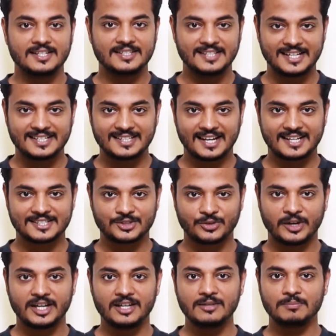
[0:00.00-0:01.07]
6x
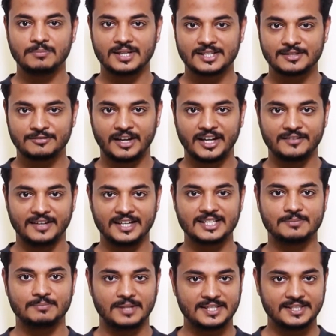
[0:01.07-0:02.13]
squared plus
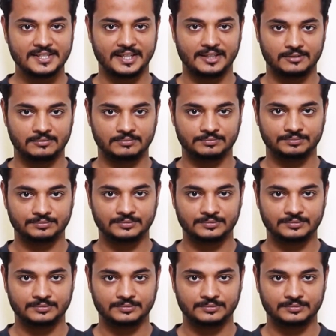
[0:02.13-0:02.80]
5x plus 3.